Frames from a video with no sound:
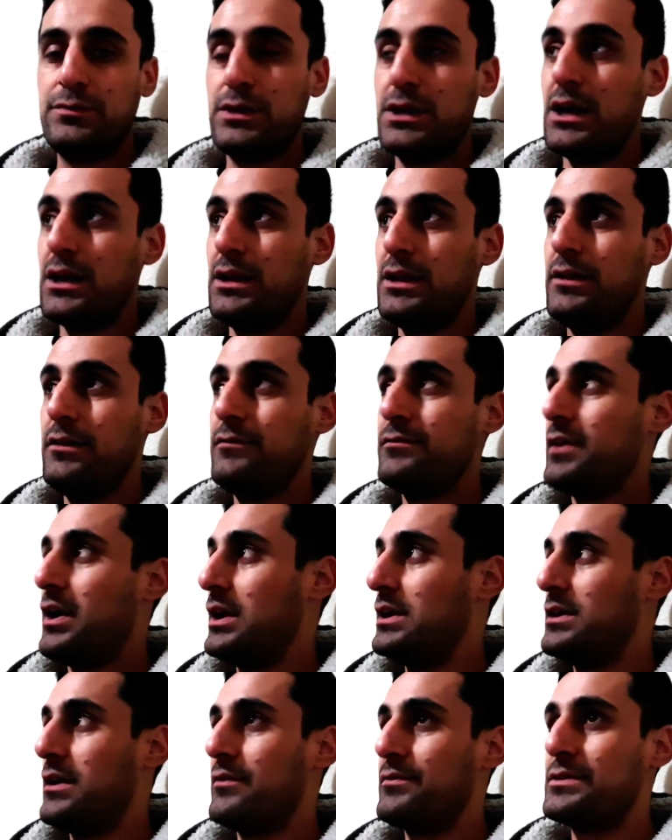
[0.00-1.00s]
where I live.
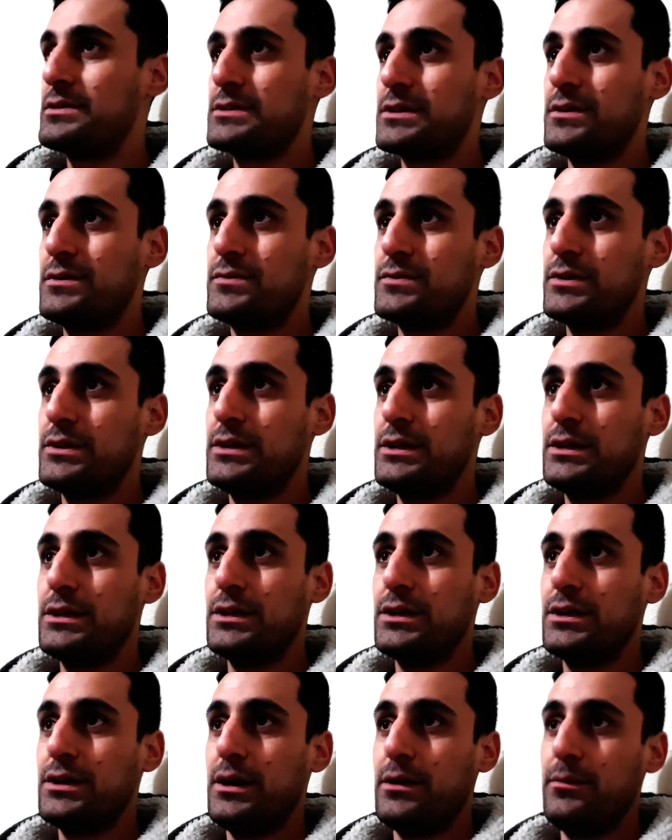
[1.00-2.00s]
I love this country.
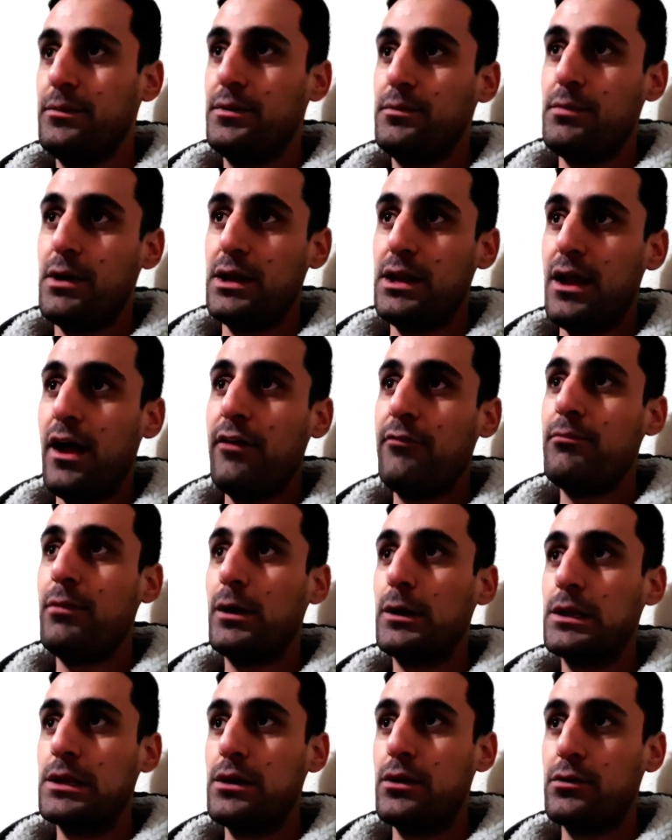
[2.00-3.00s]
I mean, my life
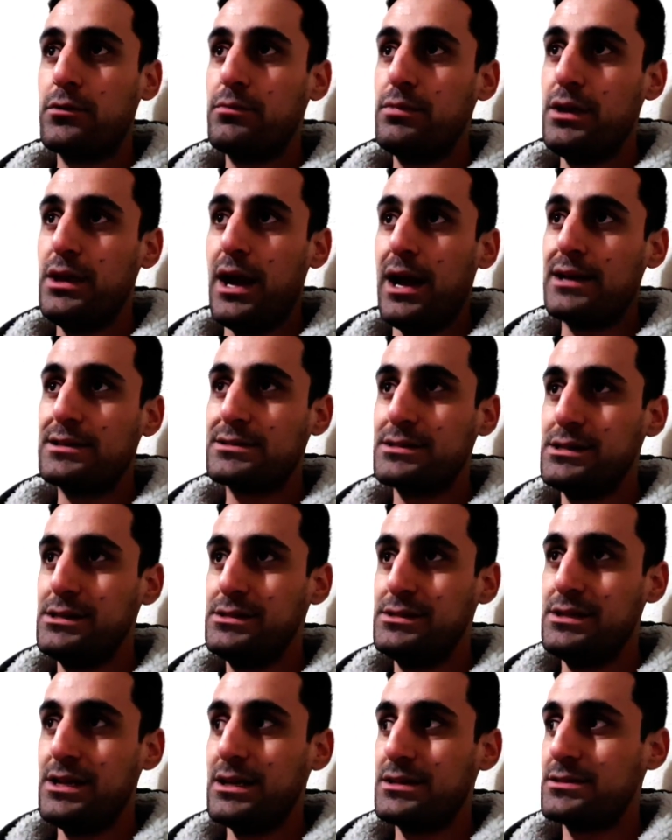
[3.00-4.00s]
might not be as
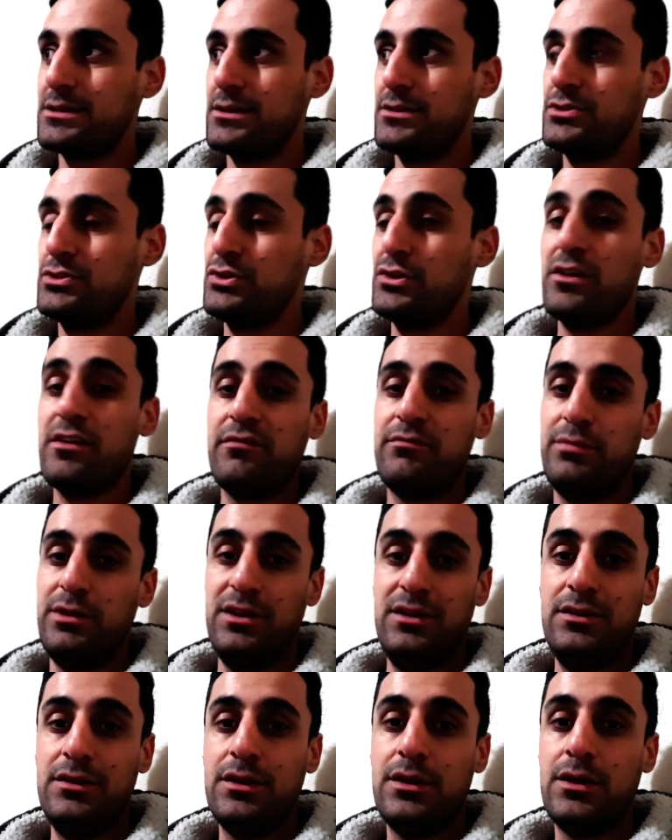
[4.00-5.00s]
easy as it should have
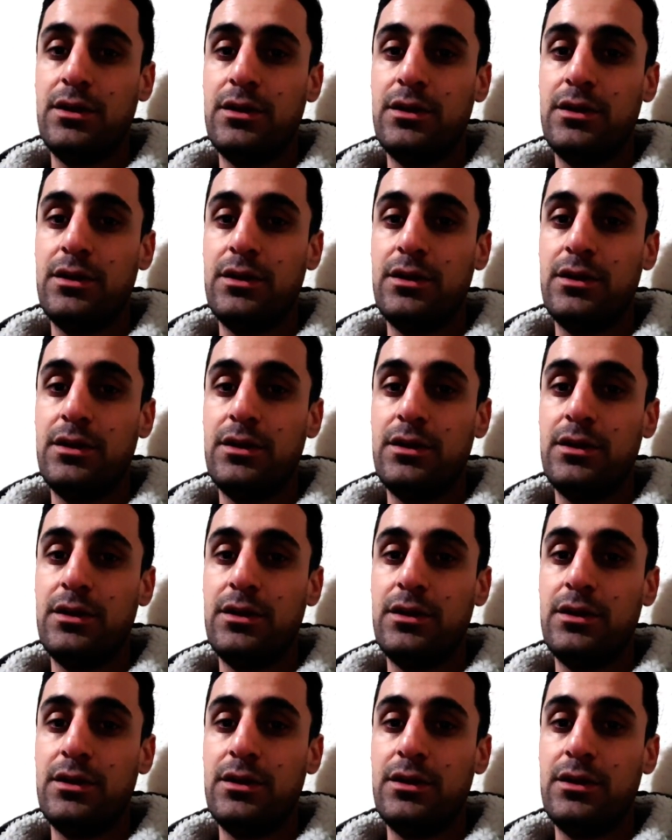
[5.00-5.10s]
been,